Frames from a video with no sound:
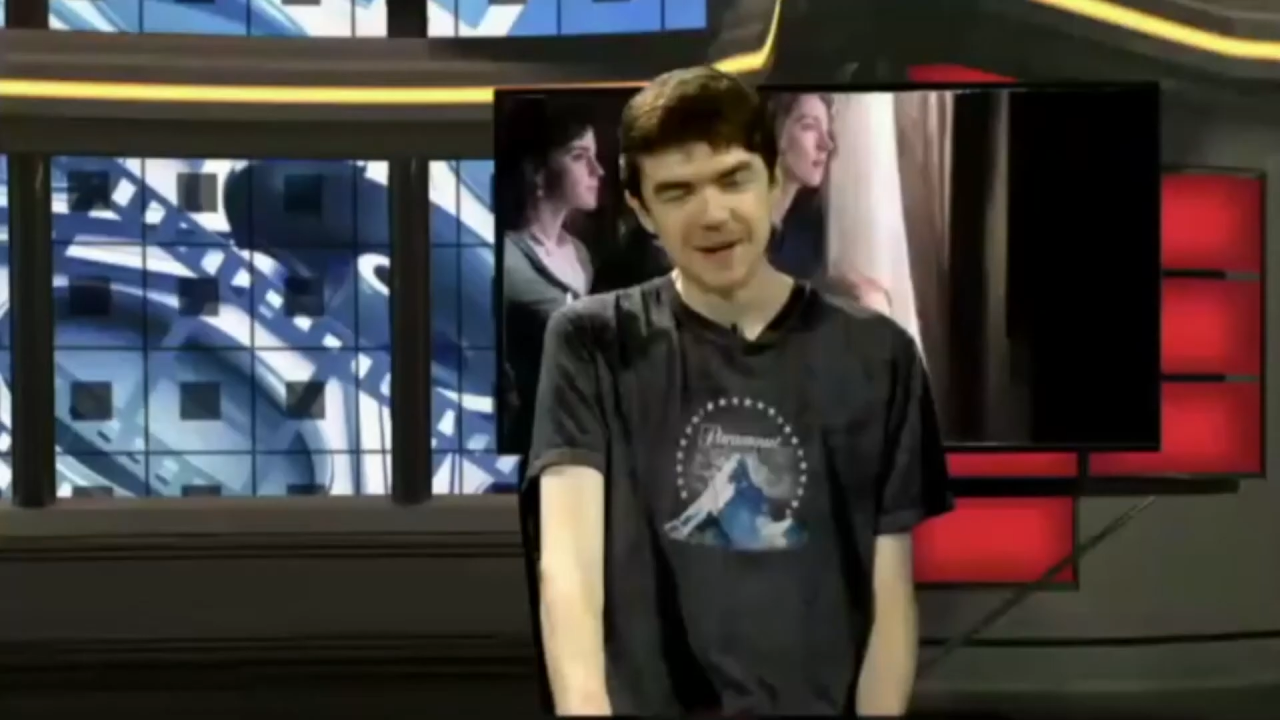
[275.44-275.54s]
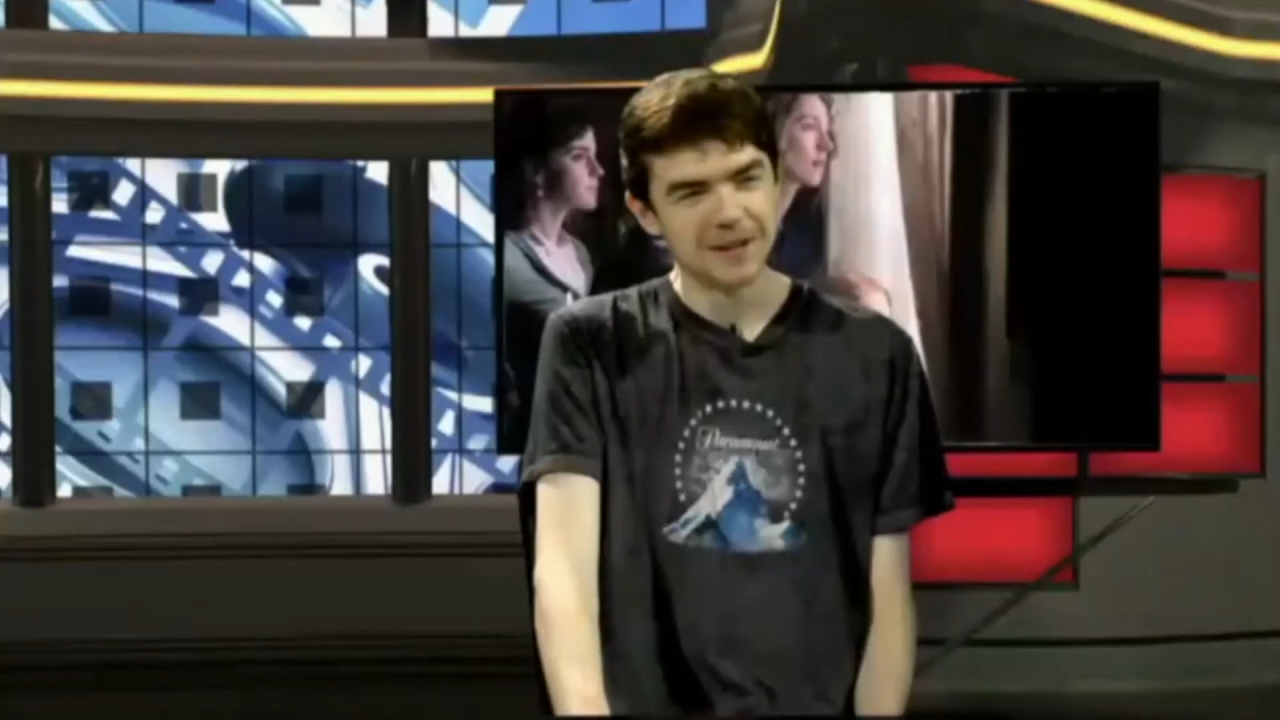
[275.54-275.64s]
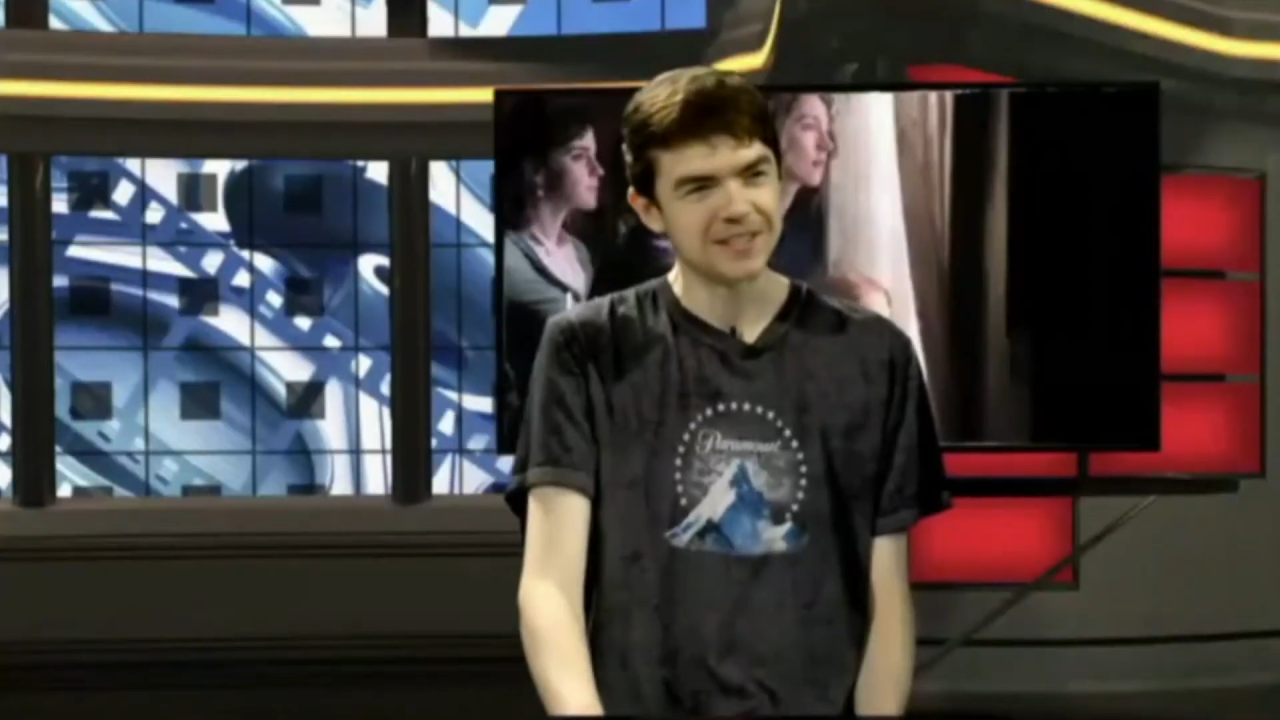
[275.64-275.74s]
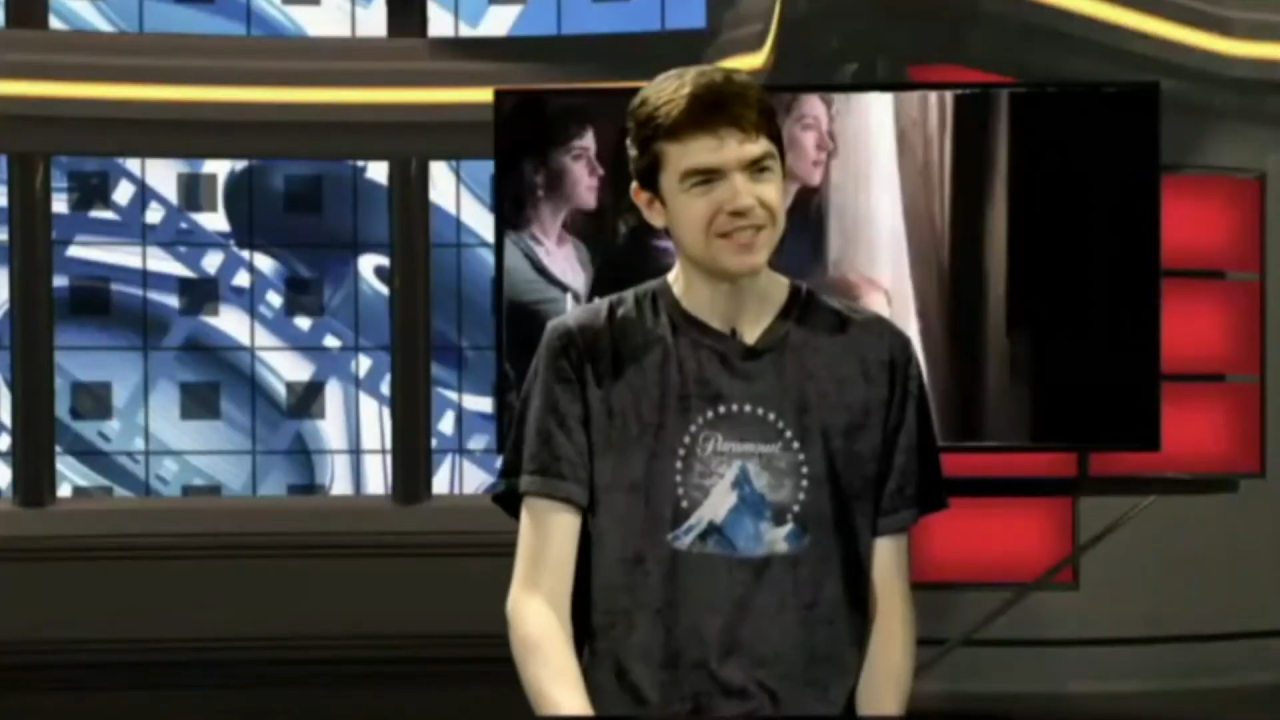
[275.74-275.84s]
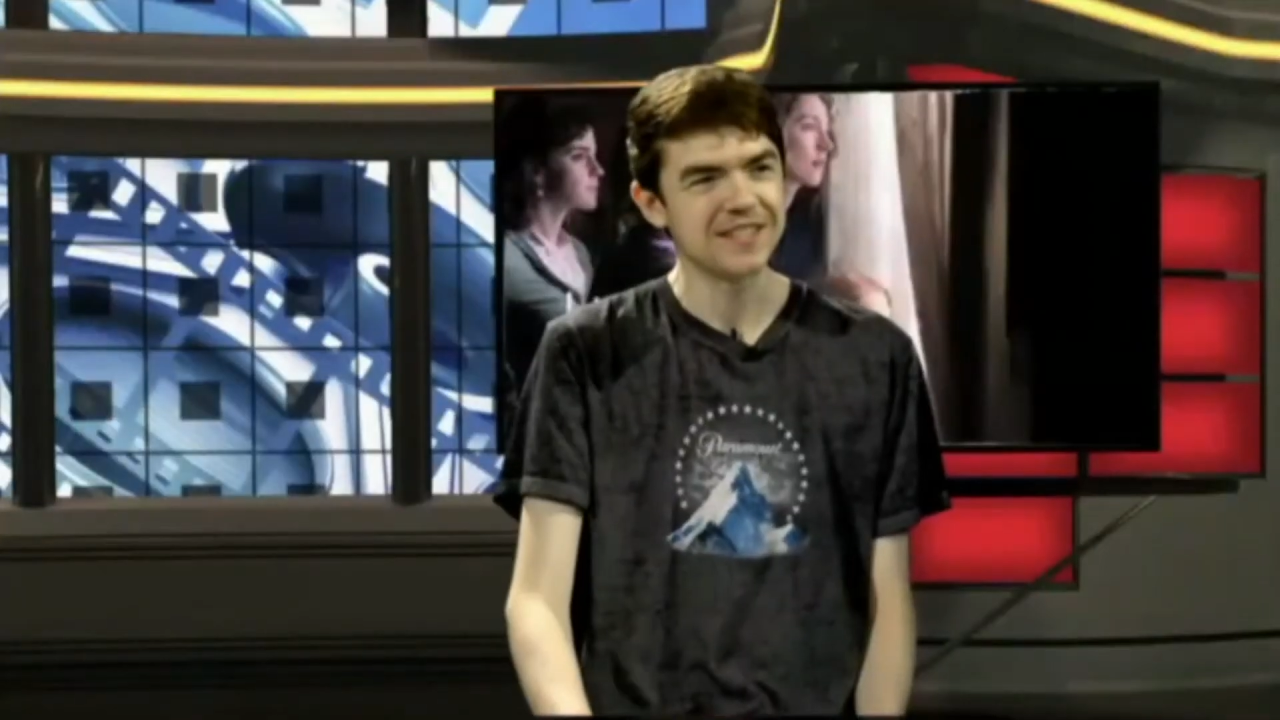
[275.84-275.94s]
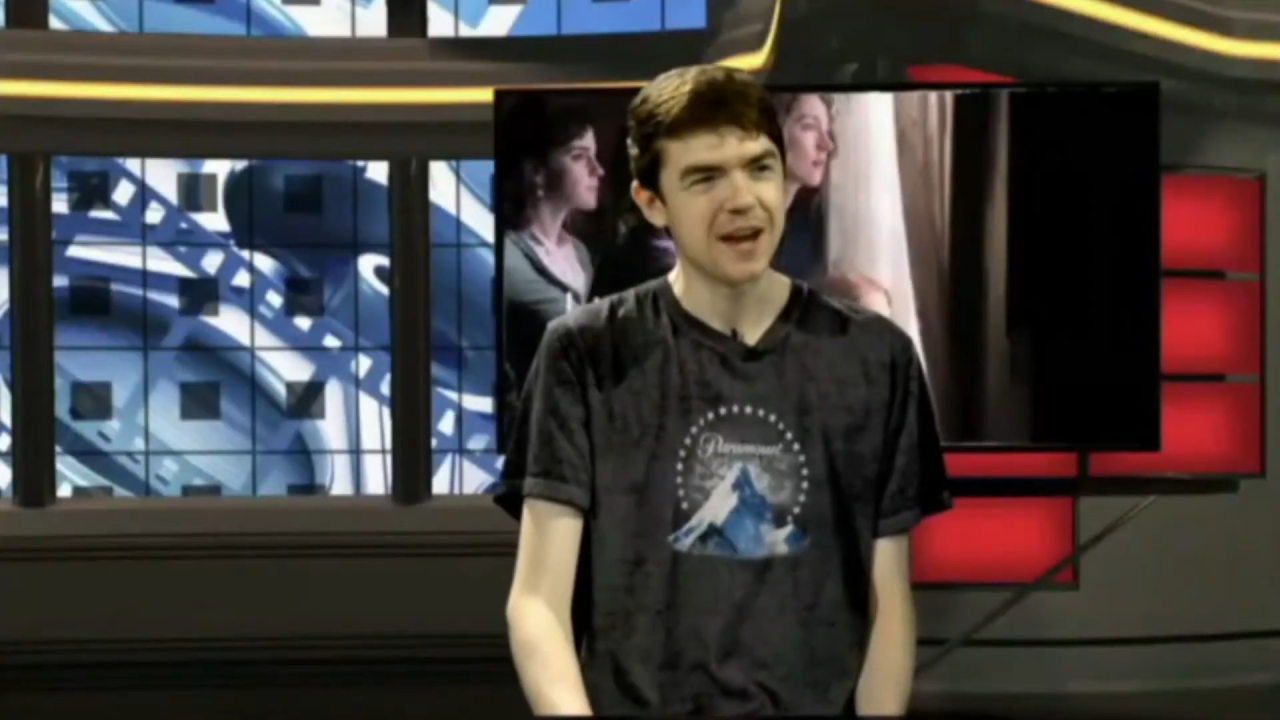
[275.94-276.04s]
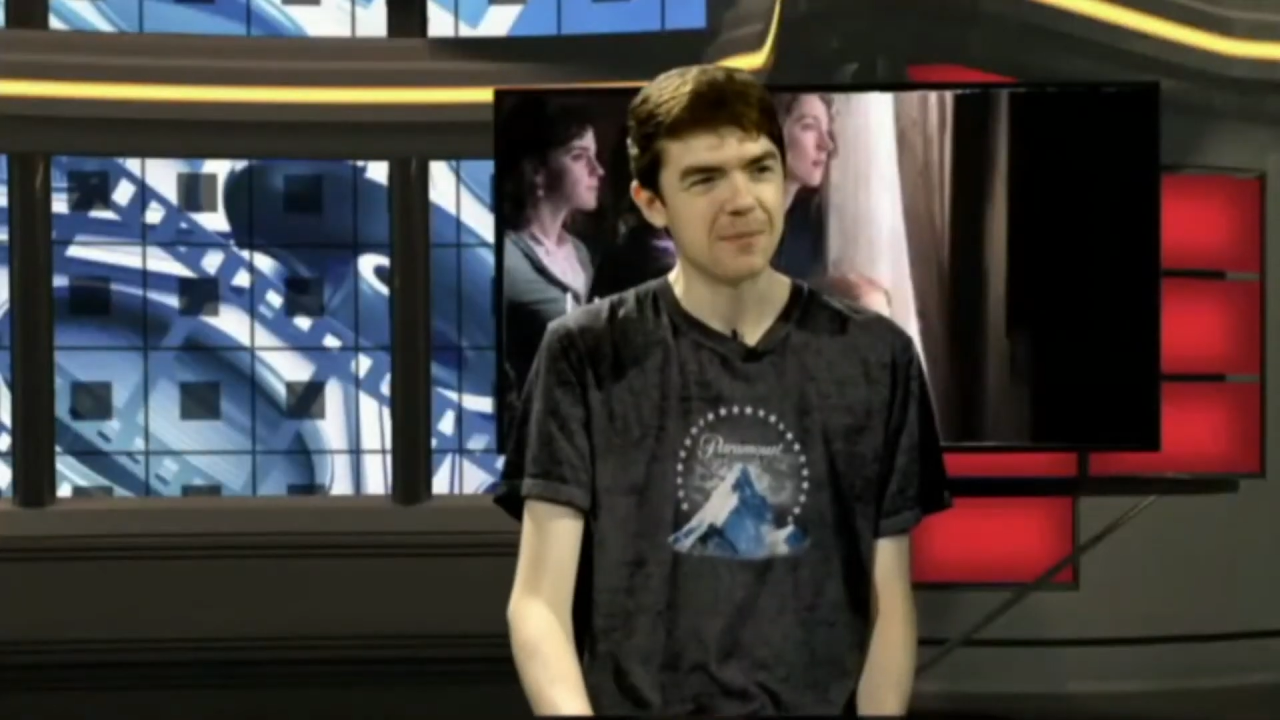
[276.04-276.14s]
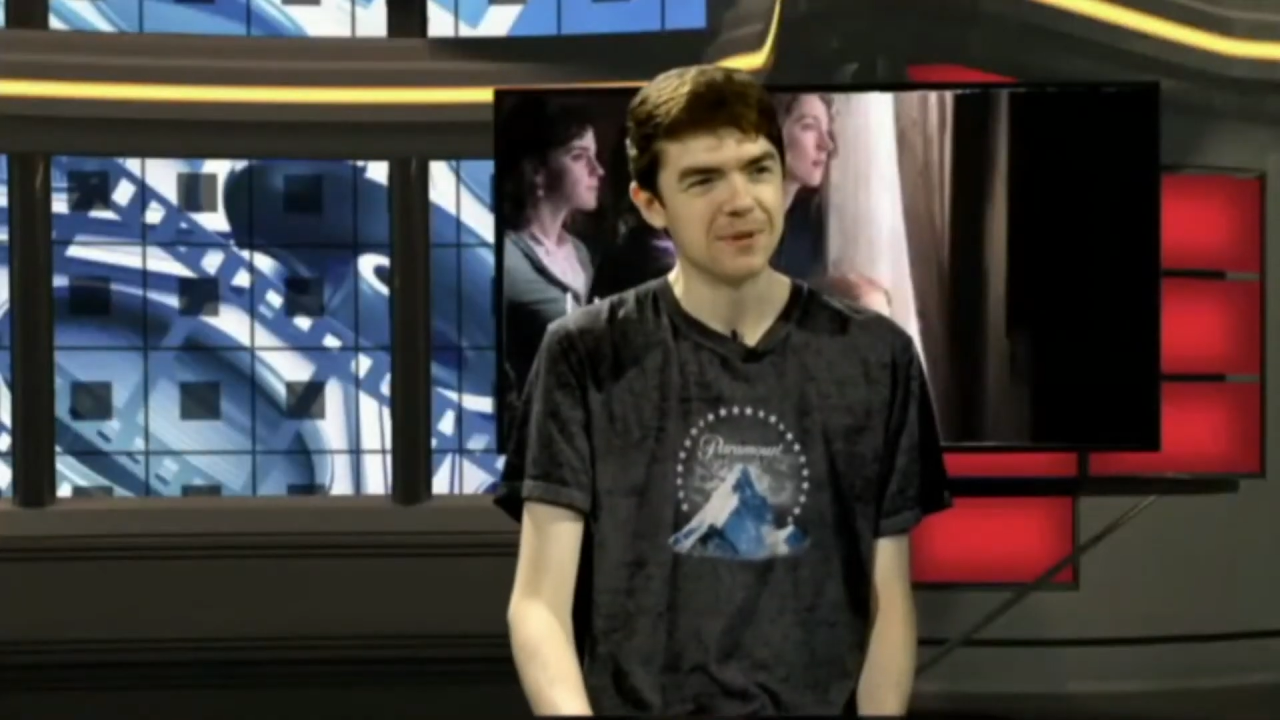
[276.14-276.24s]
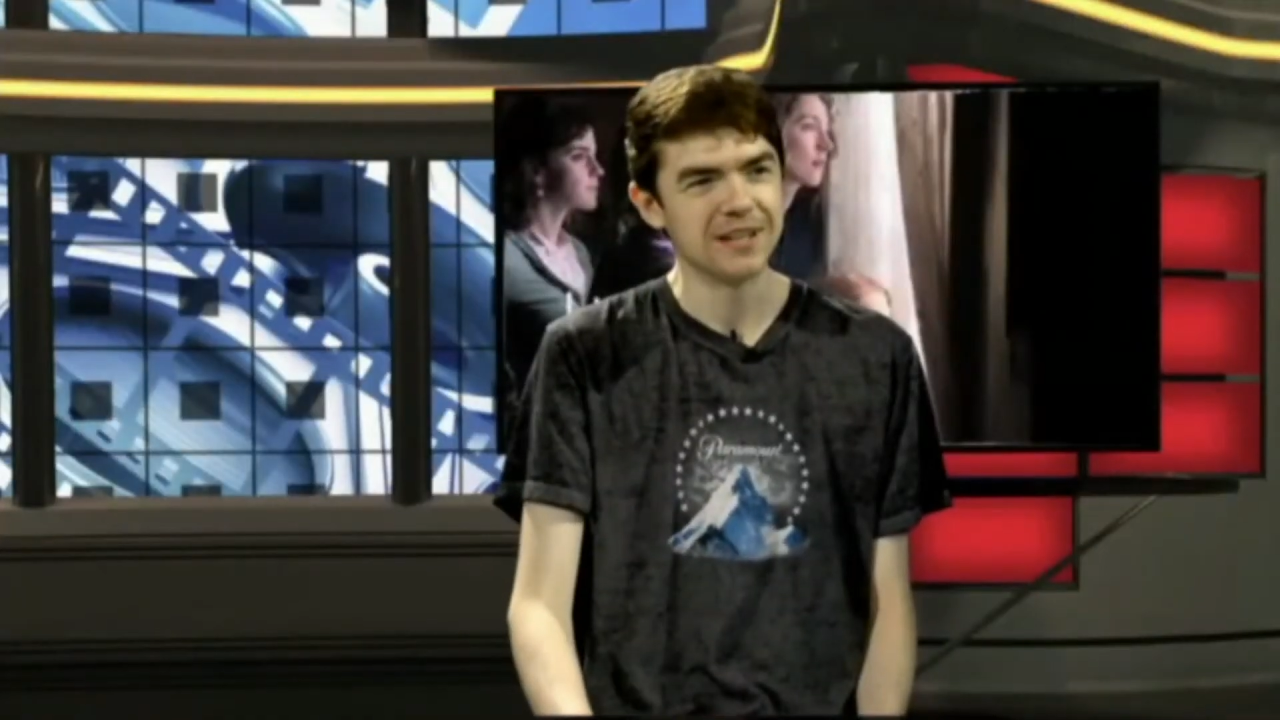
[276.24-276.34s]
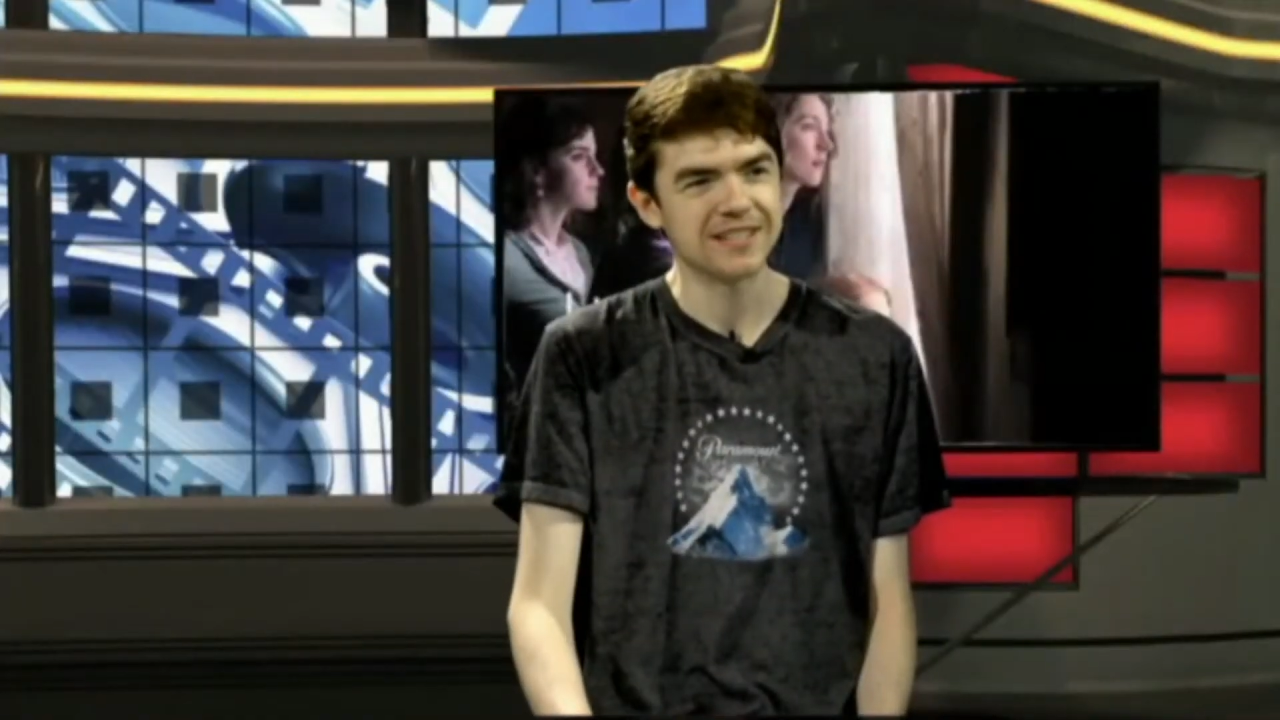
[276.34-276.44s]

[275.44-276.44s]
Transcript: to see how many